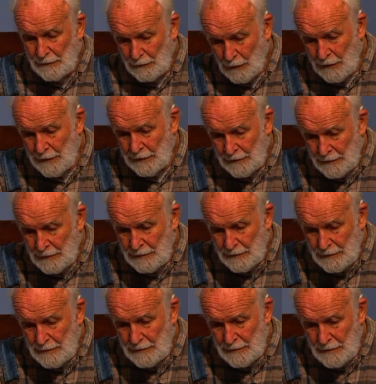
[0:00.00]
one,
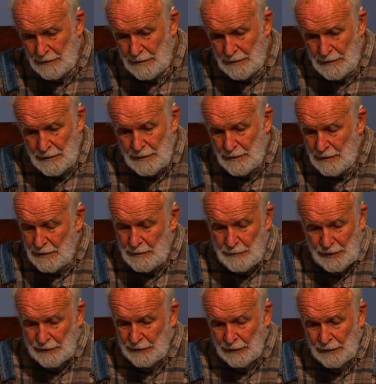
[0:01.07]

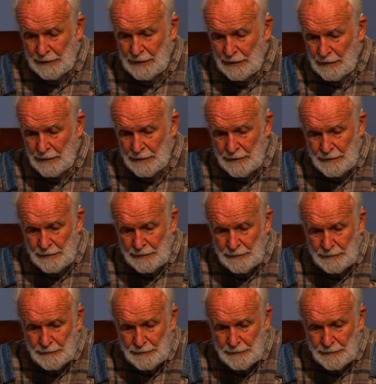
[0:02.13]
but not the other.